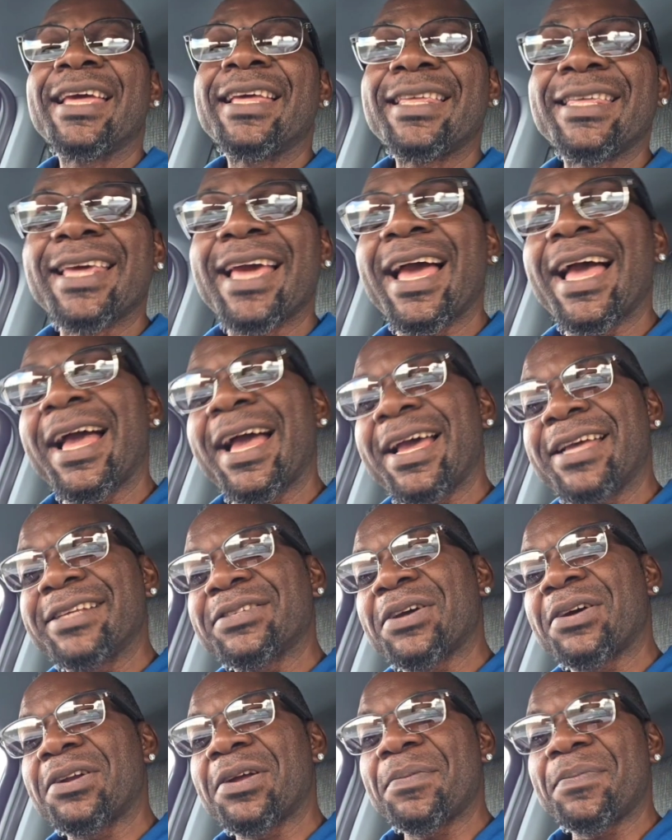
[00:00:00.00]
yeah, it's
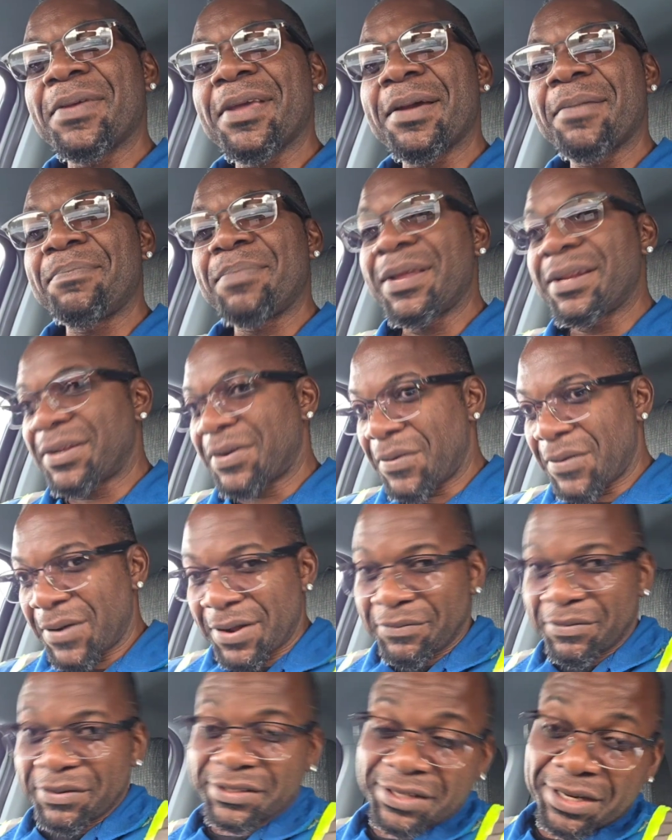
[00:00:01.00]
gonna be a
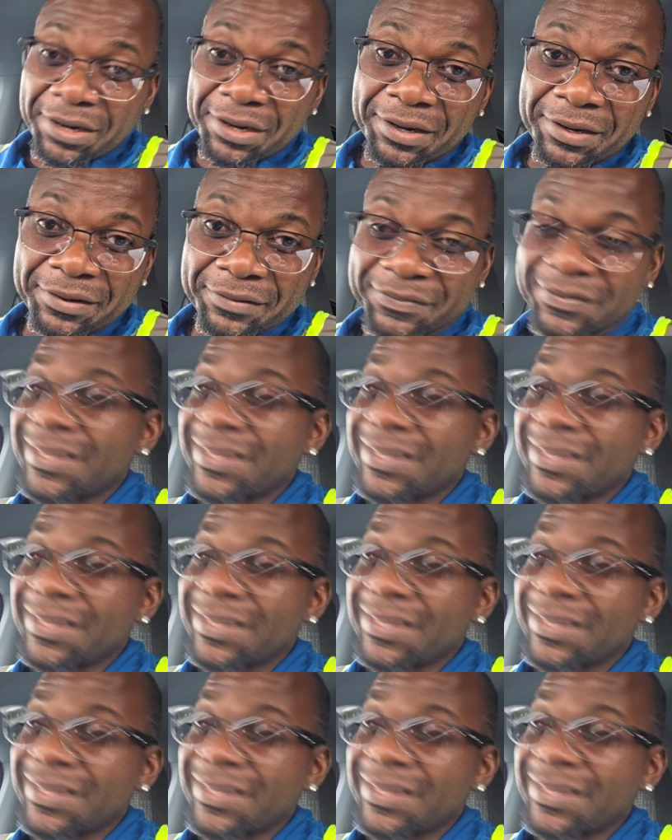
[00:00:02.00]
Bitcoin reserve.